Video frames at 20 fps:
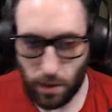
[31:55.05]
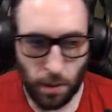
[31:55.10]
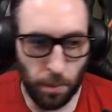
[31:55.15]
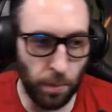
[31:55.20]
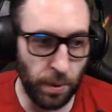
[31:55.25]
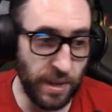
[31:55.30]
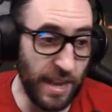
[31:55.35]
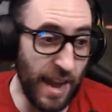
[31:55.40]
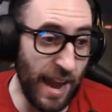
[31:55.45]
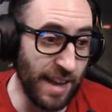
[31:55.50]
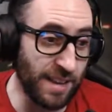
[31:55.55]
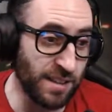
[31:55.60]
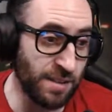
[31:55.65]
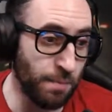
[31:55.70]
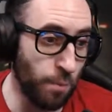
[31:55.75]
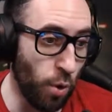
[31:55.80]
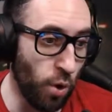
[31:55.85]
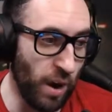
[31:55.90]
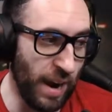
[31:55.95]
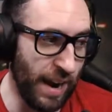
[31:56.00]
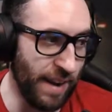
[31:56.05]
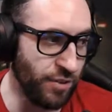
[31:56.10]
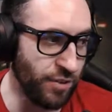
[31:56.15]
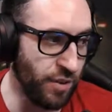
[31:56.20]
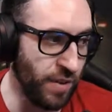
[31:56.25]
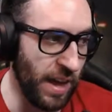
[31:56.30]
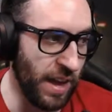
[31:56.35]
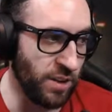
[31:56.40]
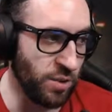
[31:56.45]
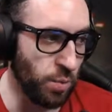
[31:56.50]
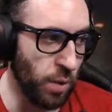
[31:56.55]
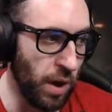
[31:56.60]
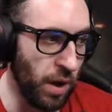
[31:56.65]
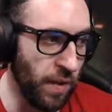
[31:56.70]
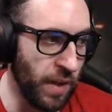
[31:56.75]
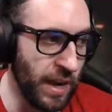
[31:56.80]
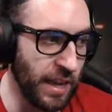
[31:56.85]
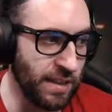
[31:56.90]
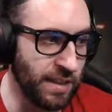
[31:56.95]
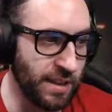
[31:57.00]
But yes, more after that as well.
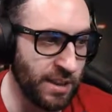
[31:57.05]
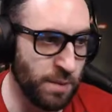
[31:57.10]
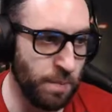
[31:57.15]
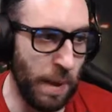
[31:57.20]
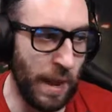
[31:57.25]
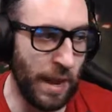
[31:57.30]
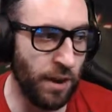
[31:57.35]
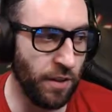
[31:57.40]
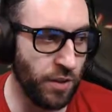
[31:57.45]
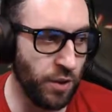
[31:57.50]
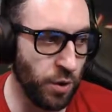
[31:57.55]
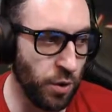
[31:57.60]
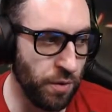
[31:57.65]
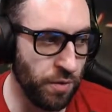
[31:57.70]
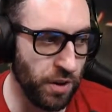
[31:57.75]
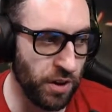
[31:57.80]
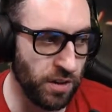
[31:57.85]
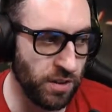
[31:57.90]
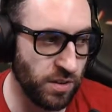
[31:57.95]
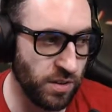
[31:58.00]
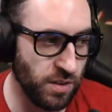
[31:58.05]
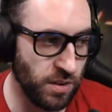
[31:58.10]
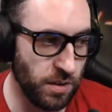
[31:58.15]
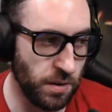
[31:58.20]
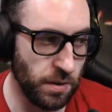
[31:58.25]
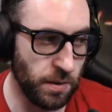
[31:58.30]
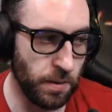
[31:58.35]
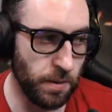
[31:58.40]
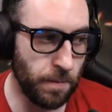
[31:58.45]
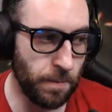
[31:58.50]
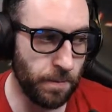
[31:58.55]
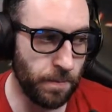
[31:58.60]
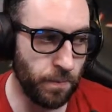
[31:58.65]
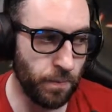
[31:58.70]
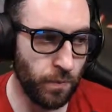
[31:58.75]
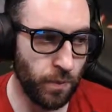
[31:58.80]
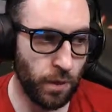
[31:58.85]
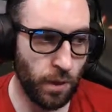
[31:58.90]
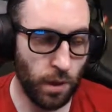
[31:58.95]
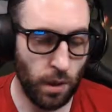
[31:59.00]
They need to expand on the universe,
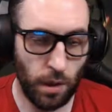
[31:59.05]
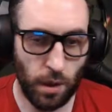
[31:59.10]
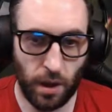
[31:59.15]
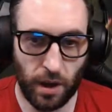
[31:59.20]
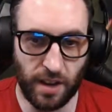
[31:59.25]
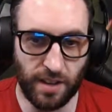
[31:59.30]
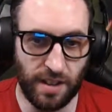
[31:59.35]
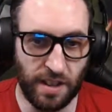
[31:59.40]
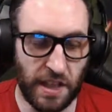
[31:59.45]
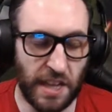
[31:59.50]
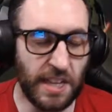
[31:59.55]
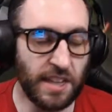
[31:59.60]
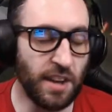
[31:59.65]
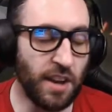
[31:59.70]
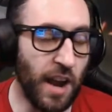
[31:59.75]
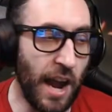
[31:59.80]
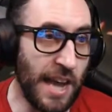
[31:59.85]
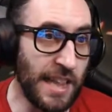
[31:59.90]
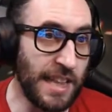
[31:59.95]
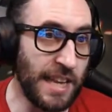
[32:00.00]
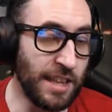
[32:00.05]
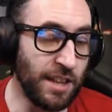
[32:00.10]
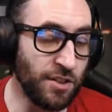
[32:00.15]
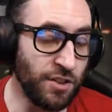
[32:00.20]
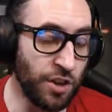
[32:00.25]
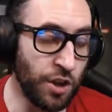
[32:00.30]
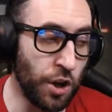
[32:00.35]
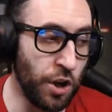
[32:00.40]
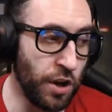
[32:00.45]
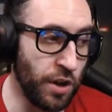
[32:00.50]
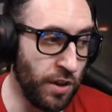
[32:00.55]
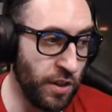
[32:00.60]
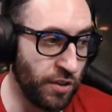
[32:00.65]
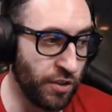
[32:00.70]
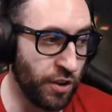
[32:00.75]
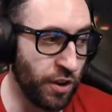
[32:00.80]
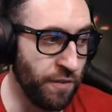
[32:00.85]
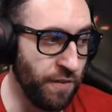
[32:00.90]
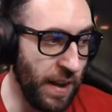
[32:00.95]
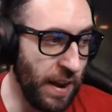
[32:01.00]
because I think there's a
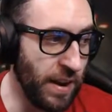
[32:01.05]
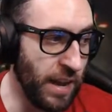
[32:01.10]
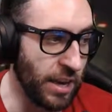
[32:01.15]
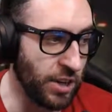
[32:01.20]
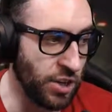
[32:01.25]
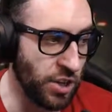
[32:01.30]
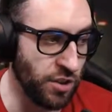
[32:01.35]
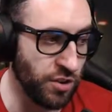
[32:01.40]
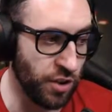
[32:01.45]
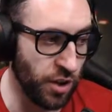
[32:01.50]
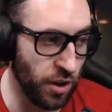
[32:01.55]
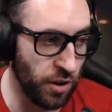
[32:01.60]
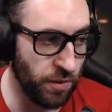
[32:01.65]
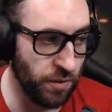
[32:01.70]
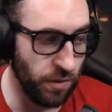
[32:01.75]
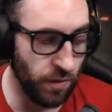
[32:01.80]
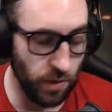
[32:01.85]
good foundation. There's a good